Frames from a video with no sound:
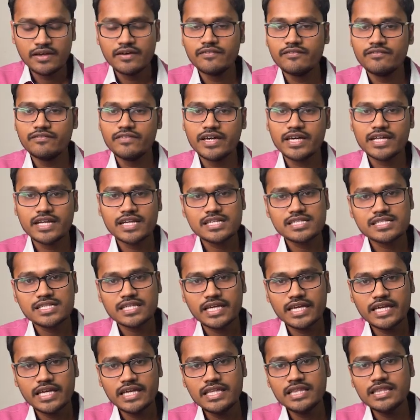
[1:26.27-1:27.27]
Whereas
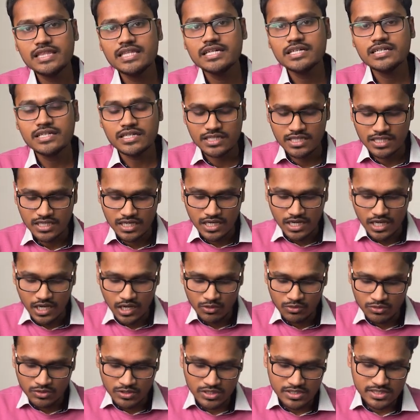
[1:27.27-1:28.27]
in the
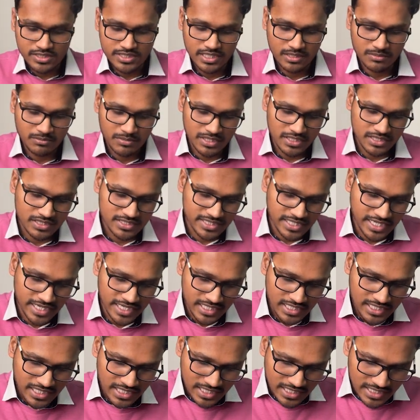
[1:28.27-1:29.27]
outer segment
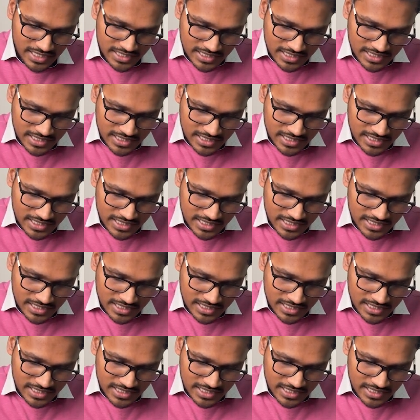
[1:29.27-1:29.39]
side,